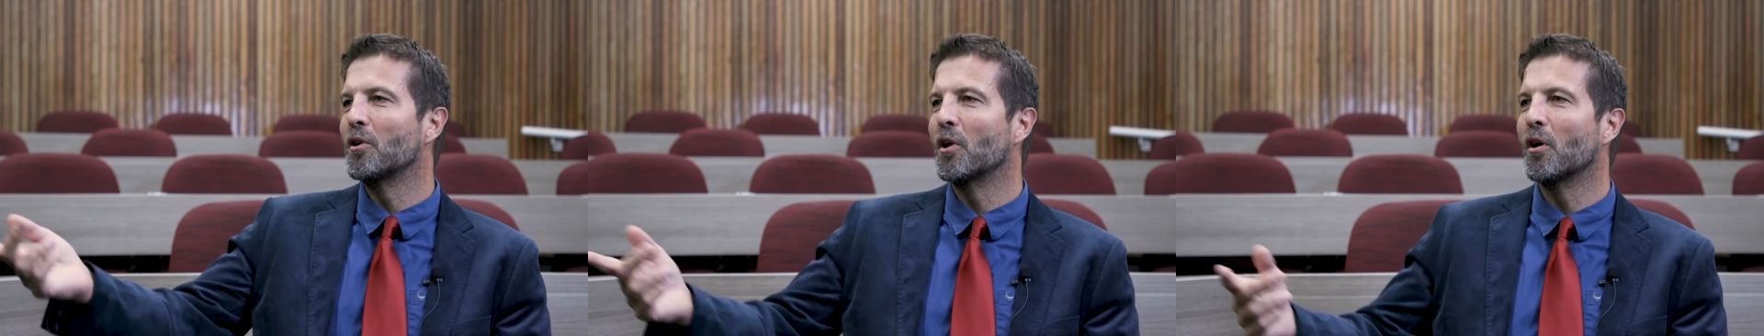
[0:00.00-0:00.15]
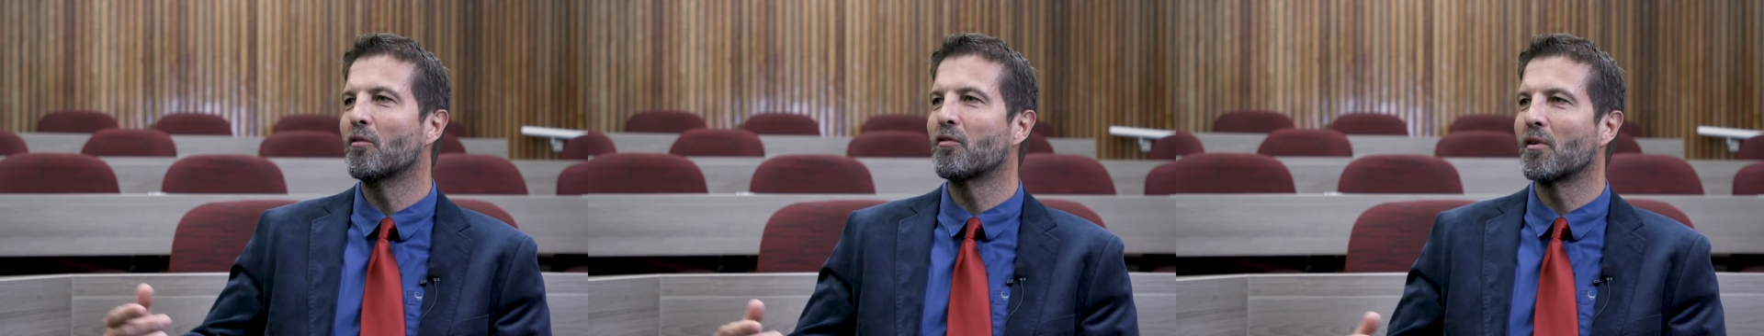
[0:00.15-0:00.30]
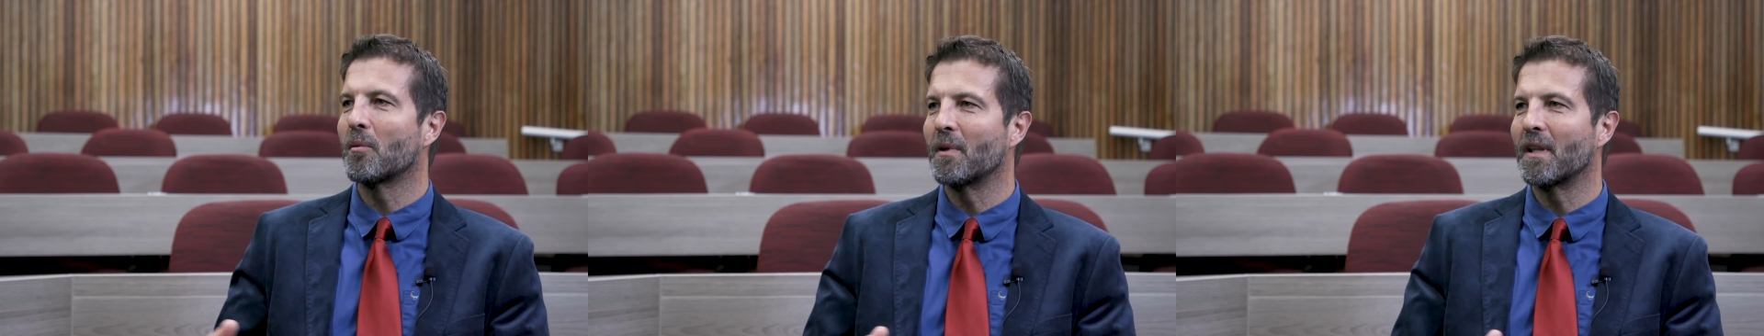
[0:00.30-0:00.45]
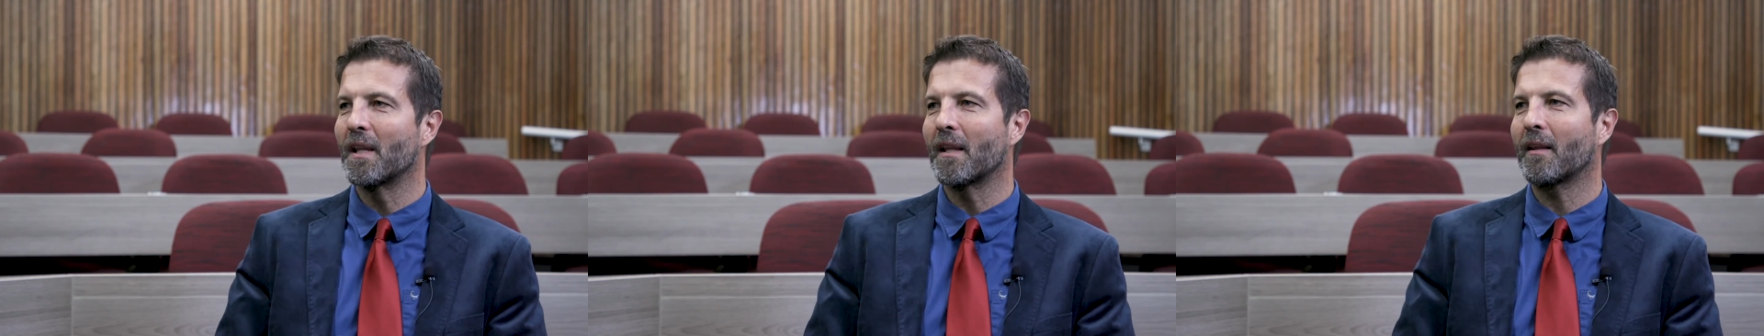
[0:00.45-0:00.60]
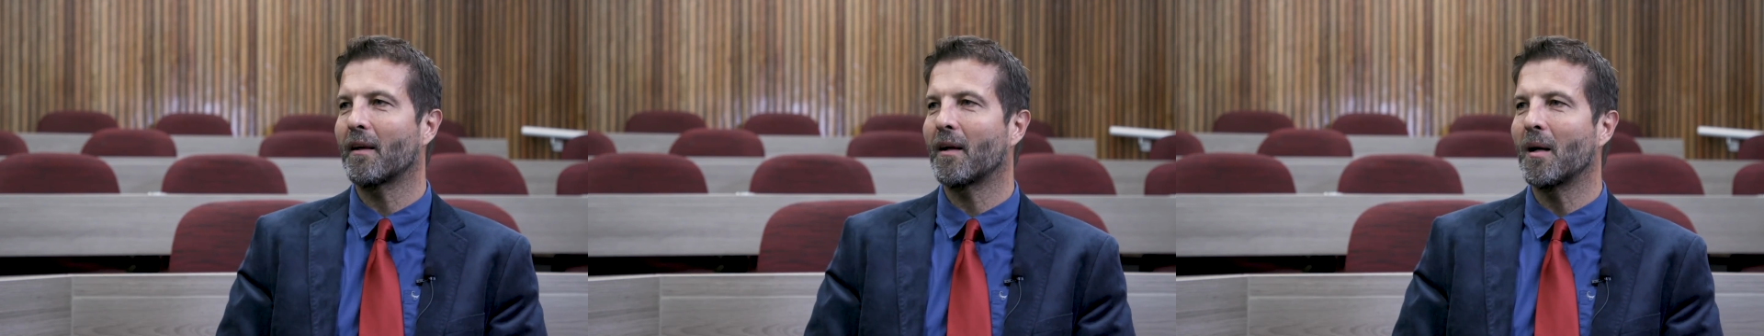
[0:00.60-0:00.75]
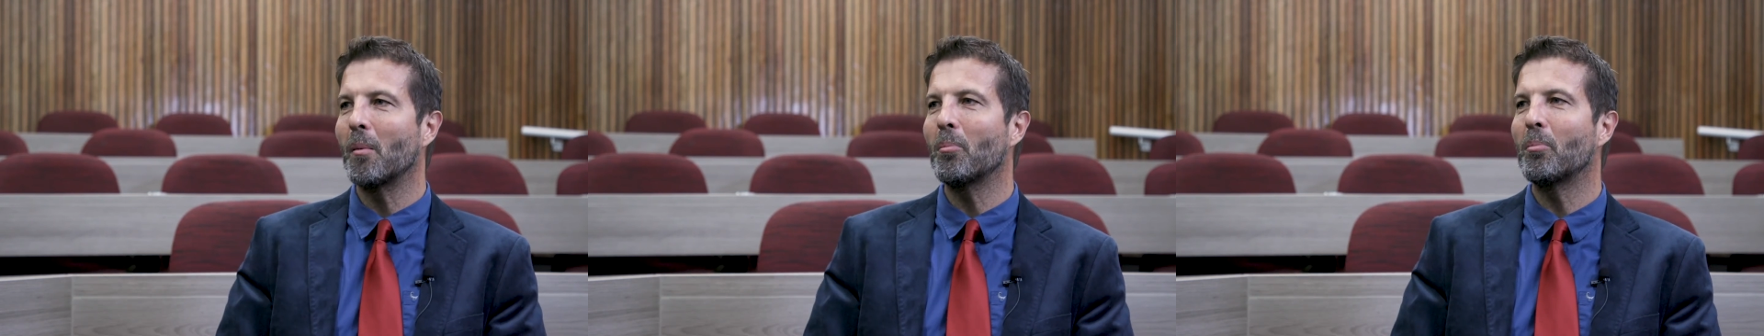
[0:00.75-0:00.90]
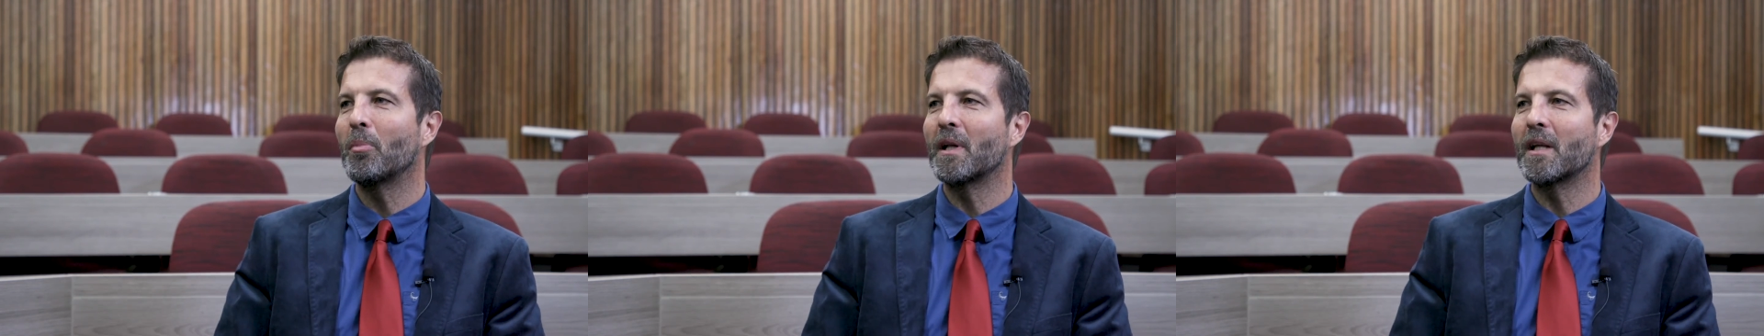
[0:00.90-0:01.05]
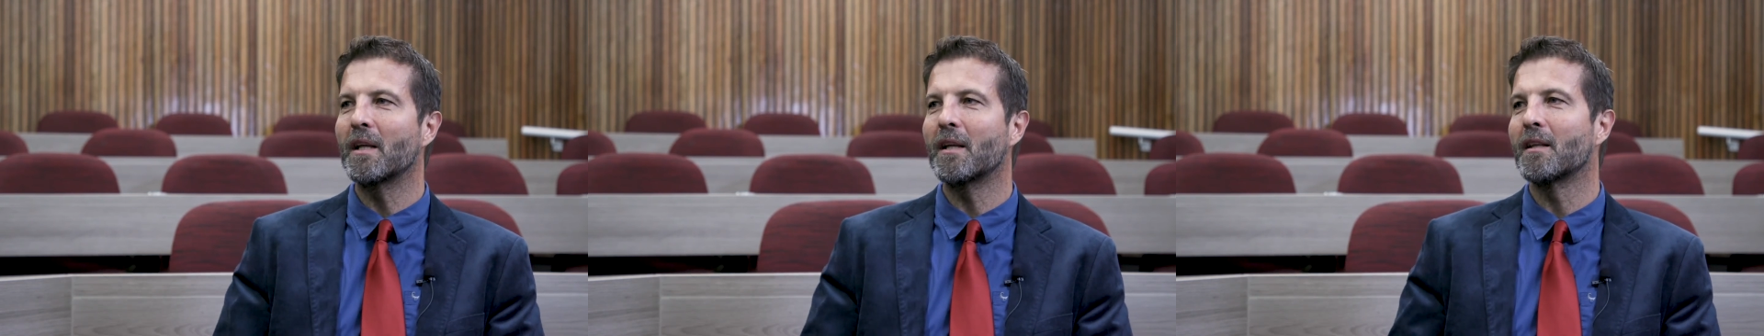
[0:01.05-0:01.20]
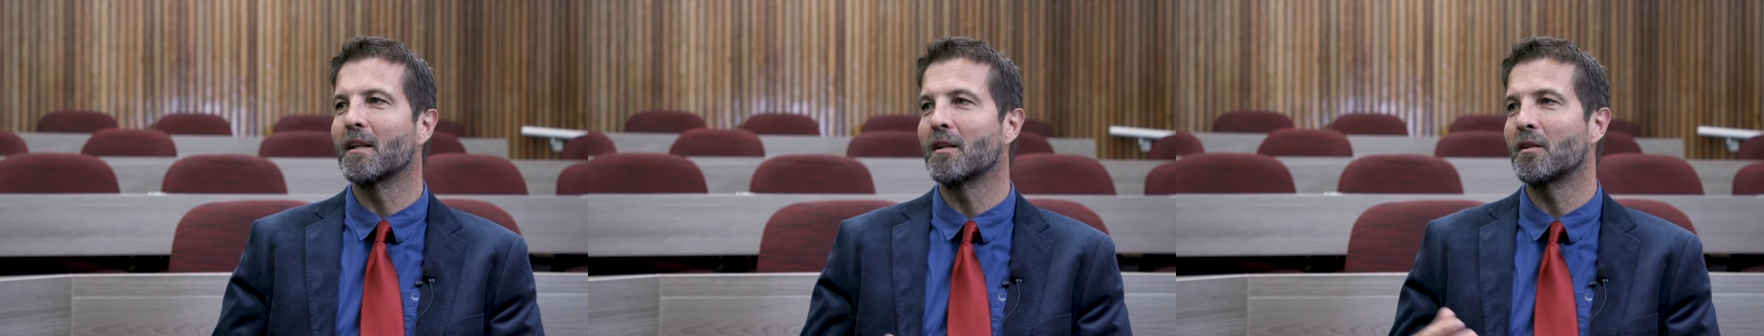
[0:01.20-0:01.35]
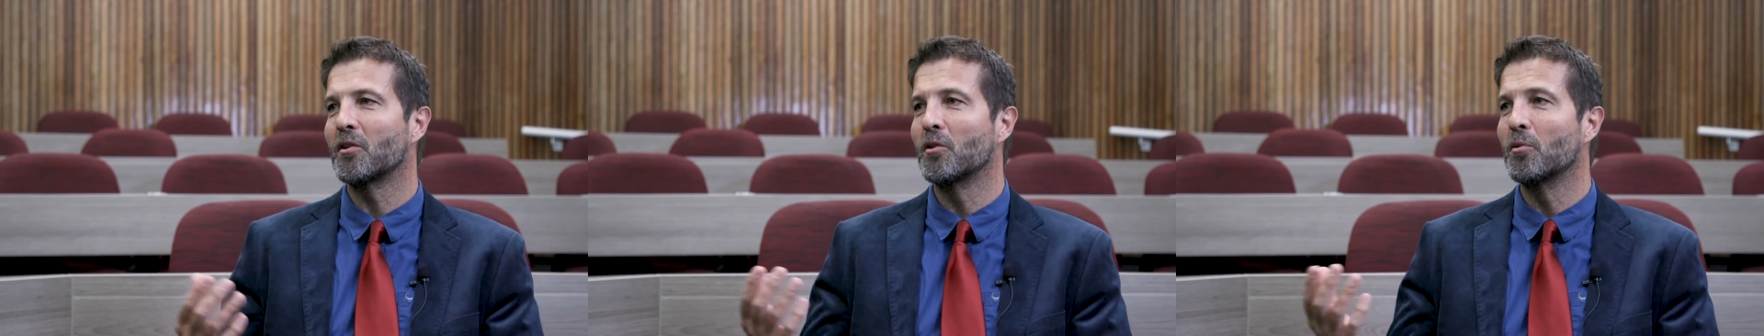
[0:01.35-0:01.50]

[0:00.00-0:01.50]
know from another company that